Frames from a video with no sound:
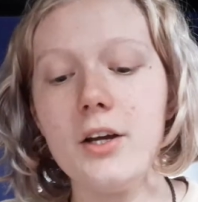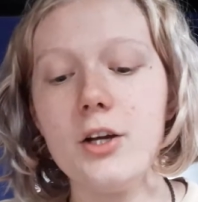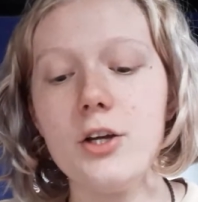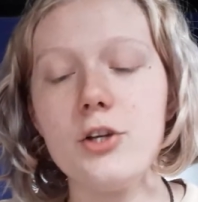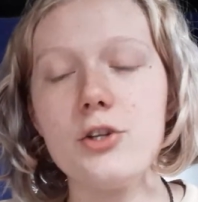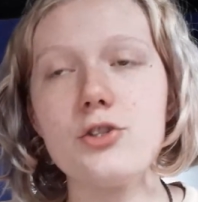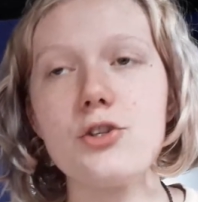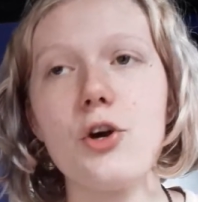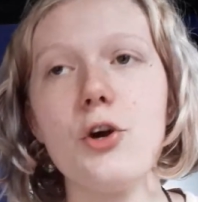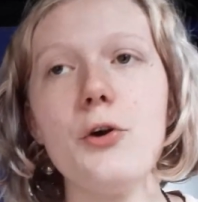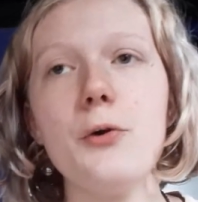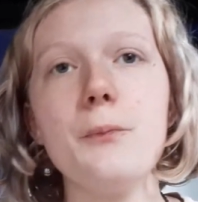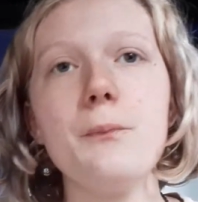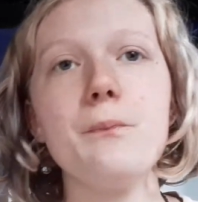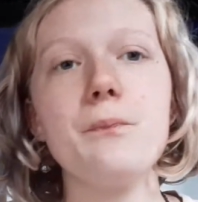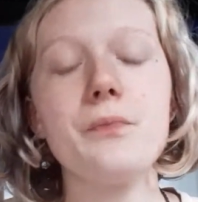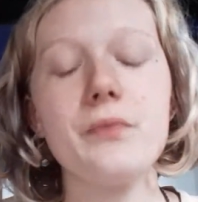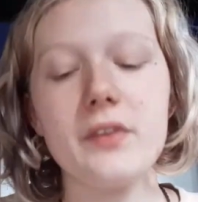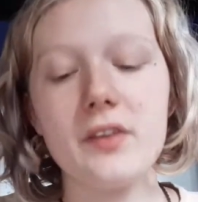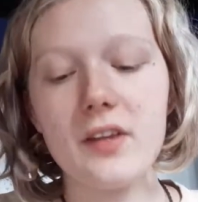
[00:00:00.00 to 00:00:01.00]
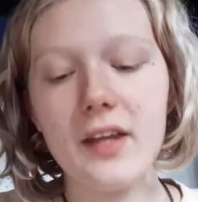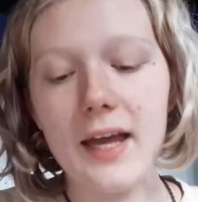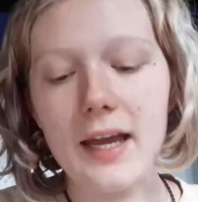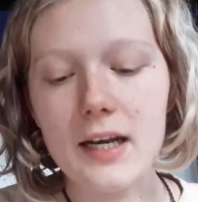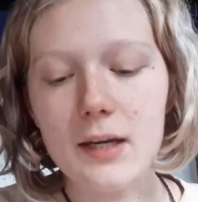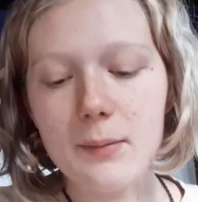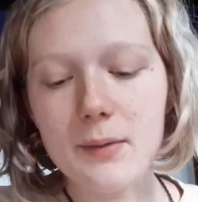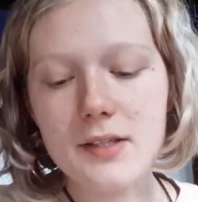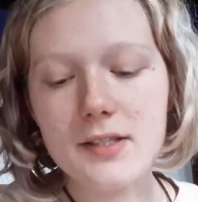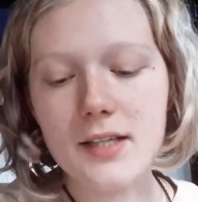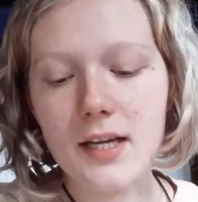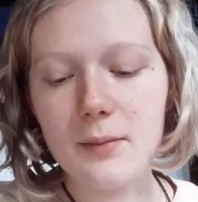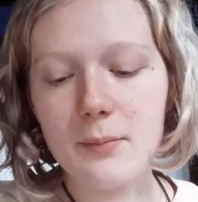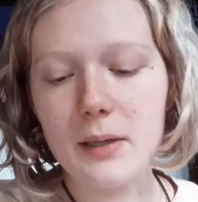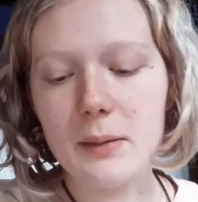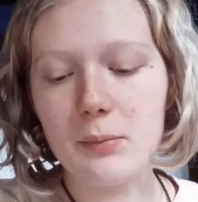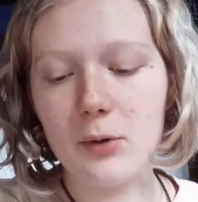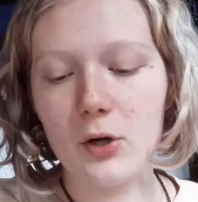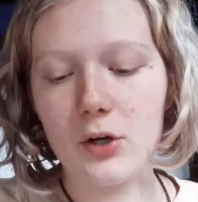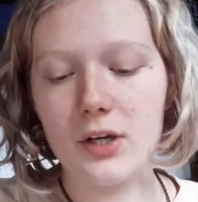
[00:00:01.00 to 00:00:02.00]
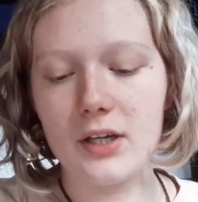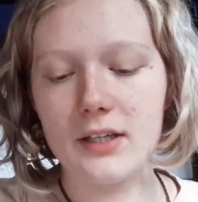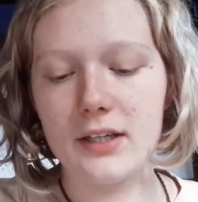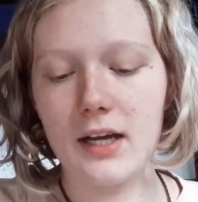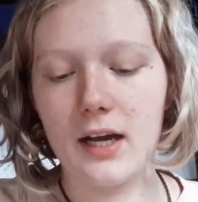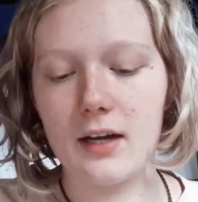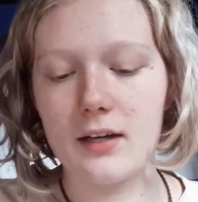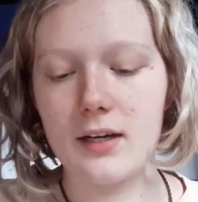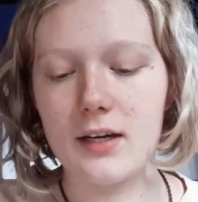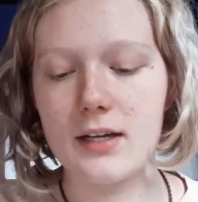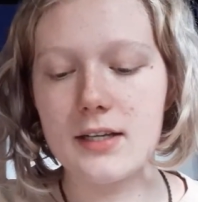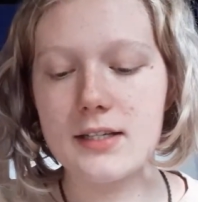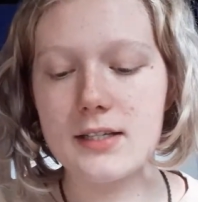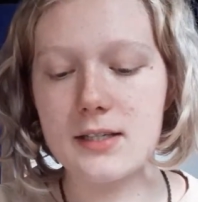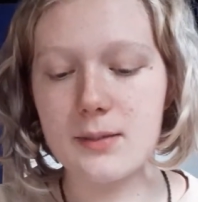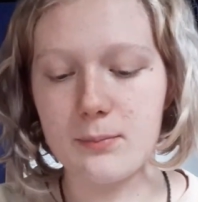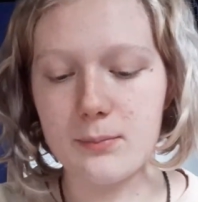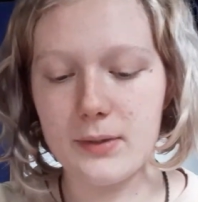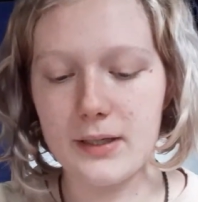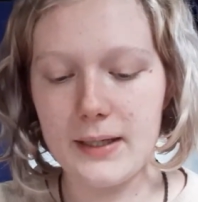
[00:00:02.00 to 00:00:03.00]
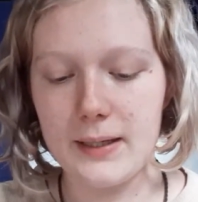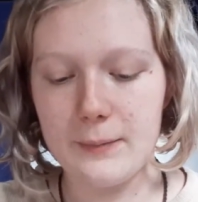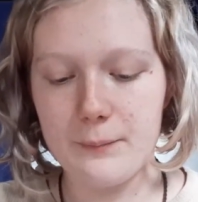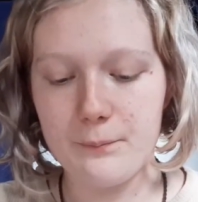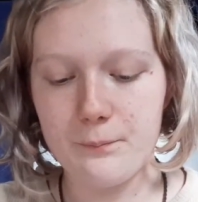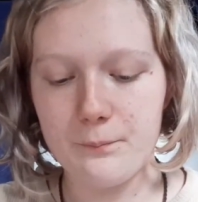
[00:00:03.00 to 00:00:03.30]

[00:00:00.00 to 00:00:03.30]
So the elements can be broken down simply